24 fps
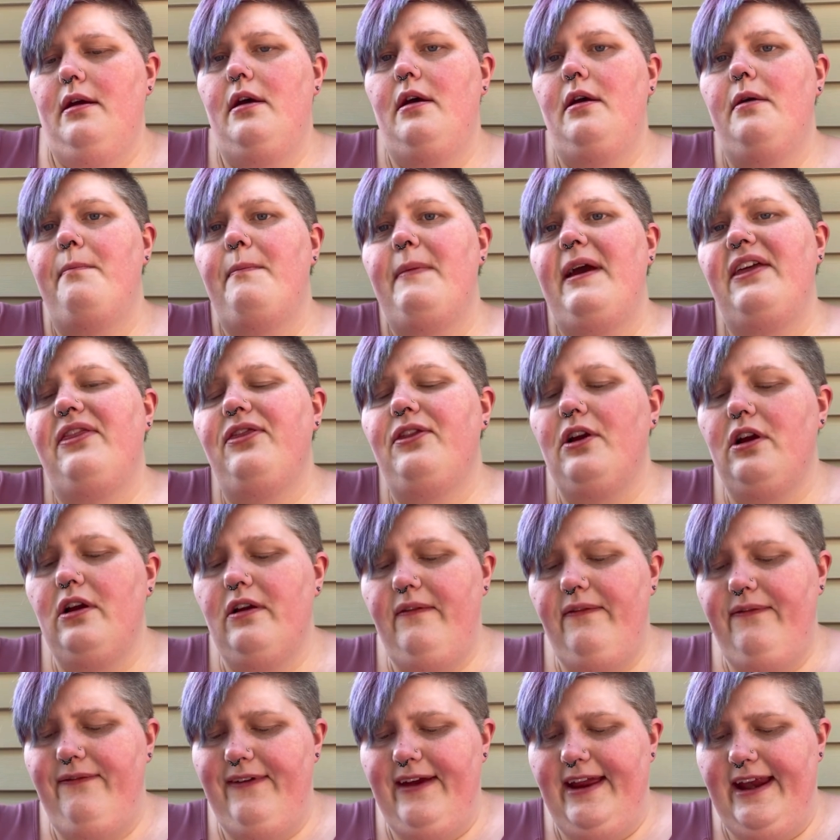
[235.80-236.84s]
My
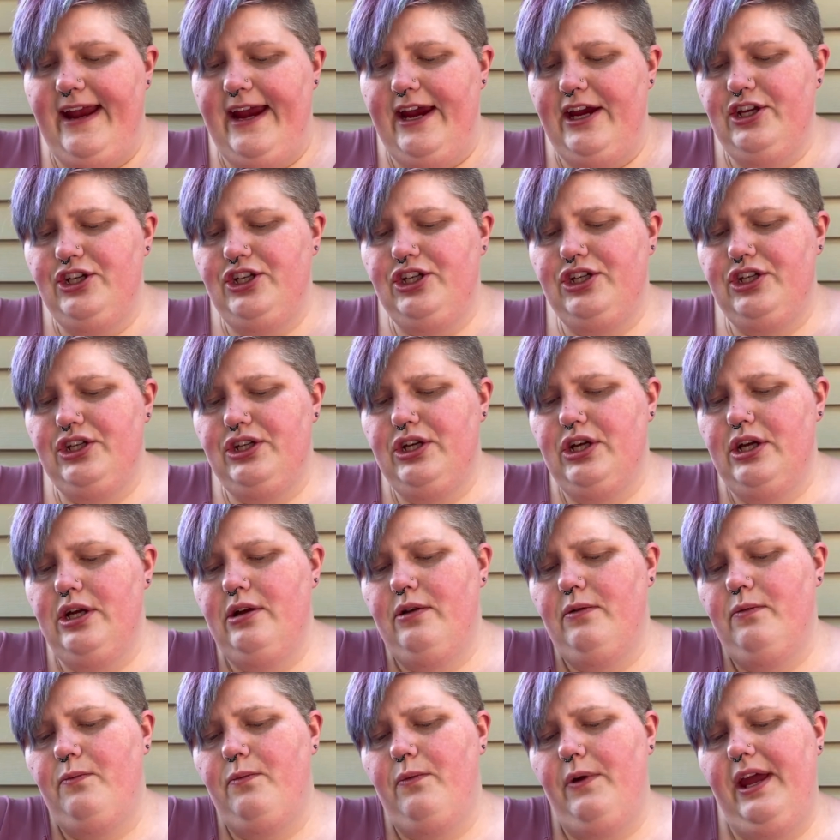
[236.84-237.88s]
third finish
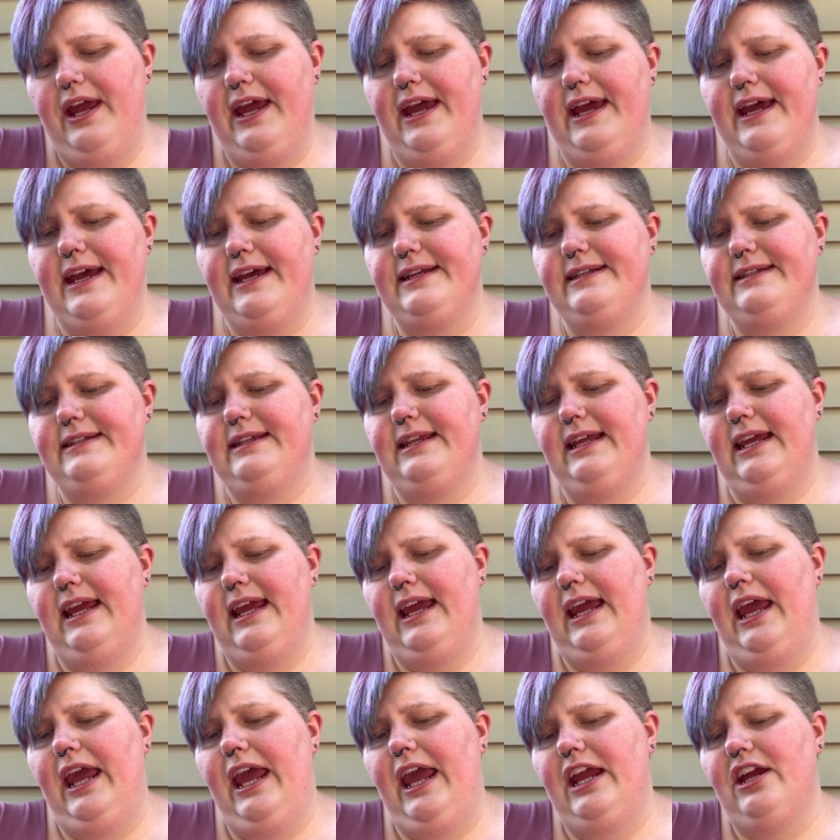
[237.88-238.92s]
is
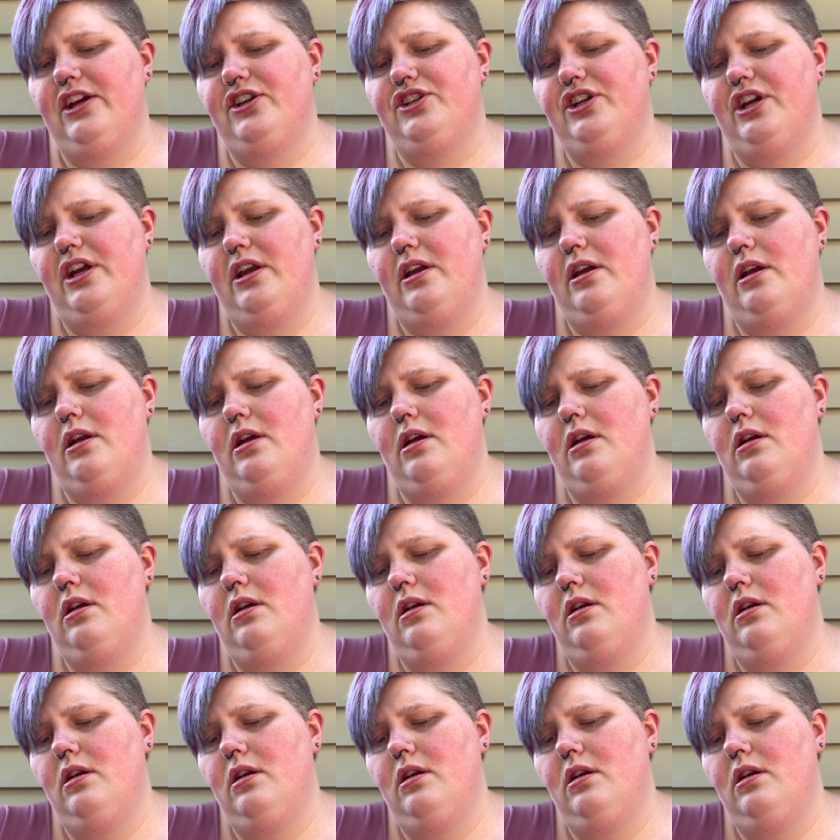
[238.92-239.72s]
the Asian,